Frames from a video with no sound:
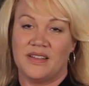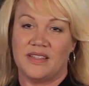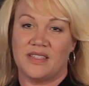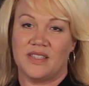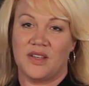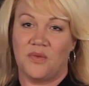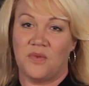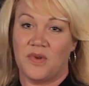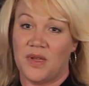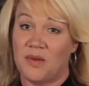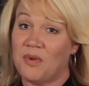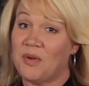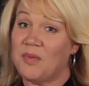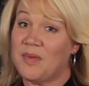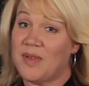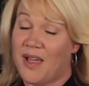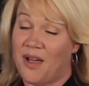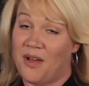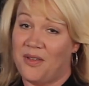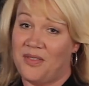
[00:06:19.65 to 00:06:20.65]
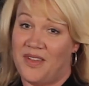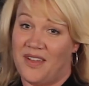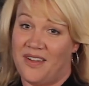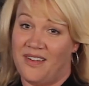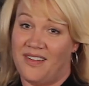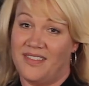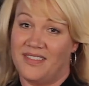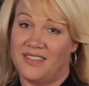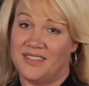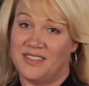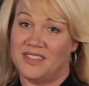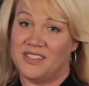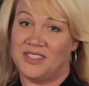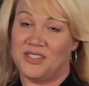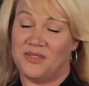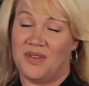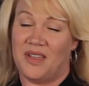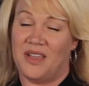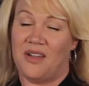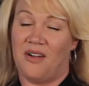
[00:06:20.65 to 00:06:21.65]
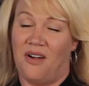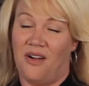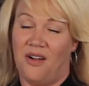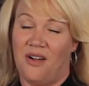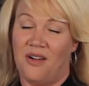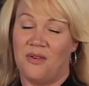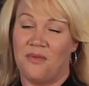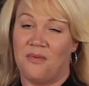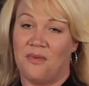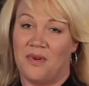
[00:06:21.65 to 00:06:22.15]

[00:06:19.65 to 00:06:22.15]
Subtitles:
So we will be out there doing our